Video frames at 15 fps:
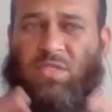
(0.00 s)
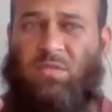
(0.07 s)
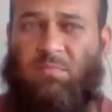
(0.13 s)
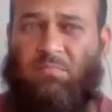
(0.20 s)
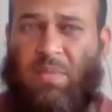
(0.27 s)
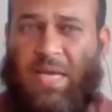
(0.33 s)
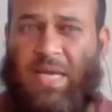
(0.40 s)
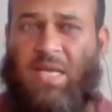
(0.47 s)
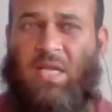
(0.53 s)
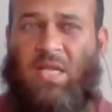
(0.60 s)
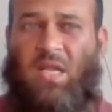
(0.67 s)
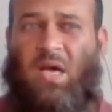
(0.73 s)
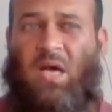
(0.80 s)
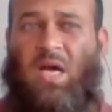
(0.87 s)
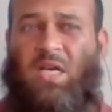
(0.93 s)

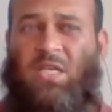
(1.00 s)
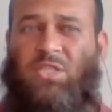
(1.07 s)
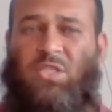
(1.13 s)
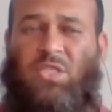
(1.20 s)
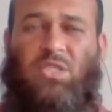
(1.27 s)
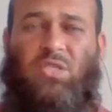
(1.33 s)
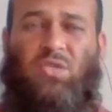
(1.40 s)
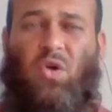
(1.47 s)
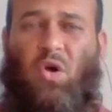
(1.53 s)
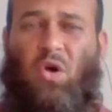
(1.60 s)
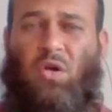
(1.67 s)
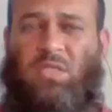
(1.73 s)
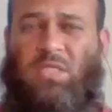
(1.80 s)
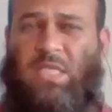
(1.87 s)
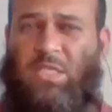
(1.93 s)
large
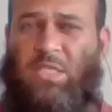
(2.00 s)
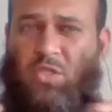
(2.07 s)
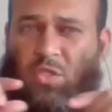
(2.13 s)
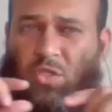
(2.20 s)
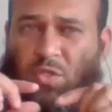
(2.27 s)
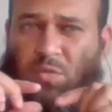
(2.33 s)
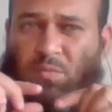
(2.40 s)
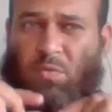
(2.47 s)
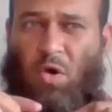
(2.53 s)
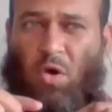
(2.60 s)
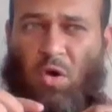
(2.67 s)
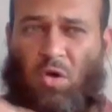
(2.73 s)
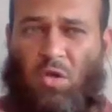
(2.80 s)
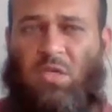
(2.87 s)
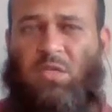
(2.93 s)
rocks into
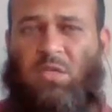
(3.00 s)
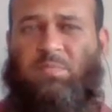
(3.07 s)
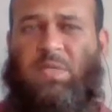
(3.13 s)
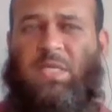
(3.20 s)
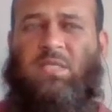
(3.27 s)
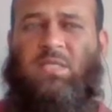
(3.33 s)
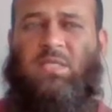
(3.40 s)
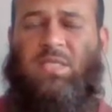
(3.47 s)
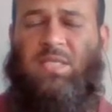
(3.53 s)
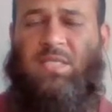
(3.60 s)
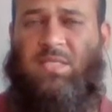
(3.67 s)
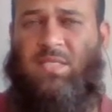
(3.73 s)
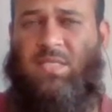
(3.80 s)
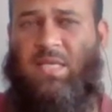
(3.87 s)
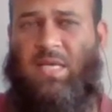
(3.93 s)
smaller
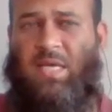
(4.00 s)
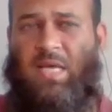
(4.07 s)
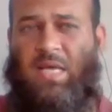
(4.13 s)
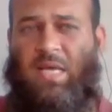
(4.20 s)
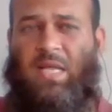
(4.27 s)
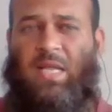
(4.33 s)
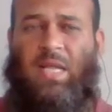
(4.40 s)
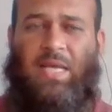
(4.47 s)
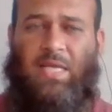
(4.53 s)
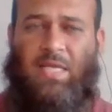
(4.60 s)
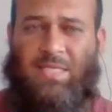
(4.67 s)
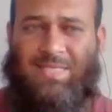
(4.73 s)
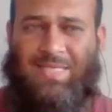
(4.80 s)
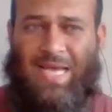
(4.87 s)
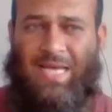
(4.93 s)
pieces
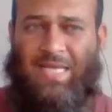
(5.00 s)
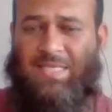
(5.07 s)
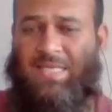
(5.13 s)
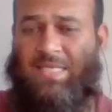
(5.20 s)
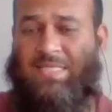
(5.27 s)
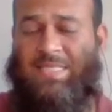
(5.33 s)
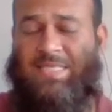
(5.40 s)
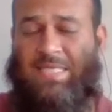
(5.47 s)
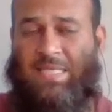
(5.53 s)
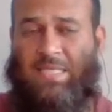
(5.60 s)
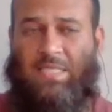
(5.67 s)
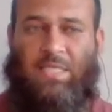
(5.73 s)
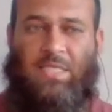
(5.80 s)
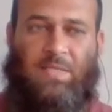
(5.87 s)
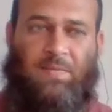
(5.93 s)
like sand and silt.